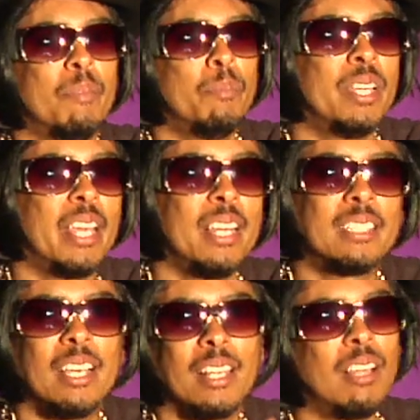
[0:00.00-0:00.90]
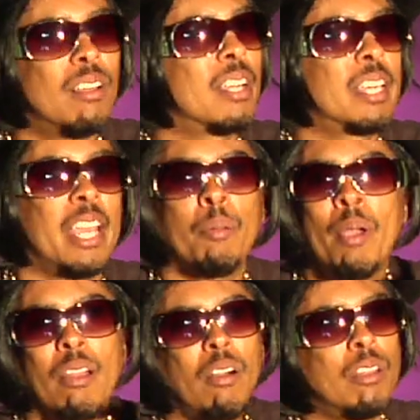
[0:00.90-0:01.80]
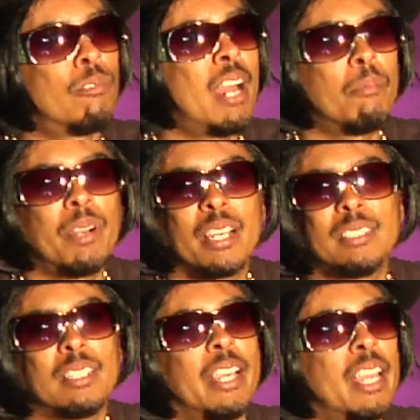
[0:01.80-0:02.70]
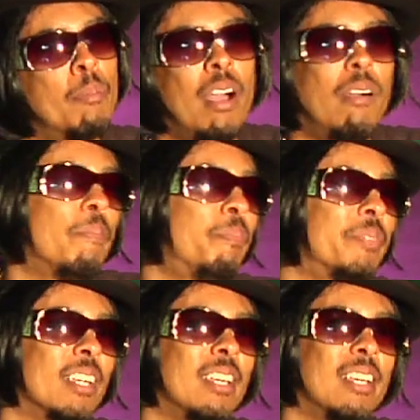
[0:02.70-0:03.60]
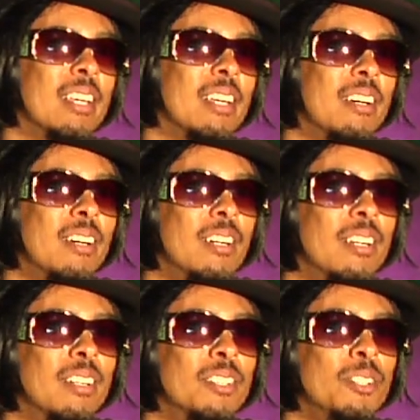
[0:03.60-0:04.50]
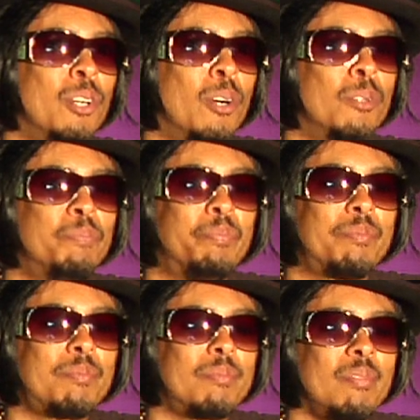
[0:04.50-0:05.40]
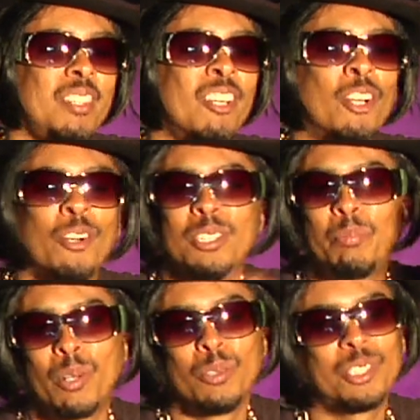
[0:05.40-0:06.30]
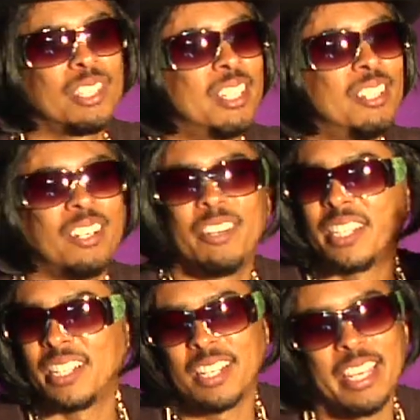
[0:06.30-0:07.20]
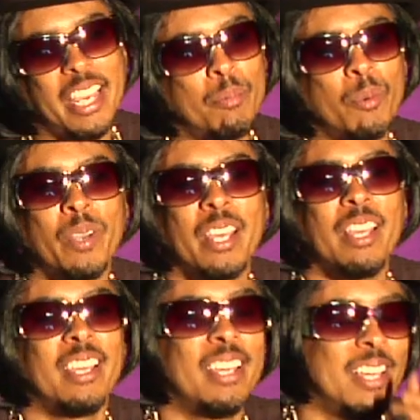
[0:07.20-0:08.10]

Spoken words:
Mid-80s, LL done came out, all the rap records done came out. You know, Curtis Blow, Sugar Hill, everything done came and went.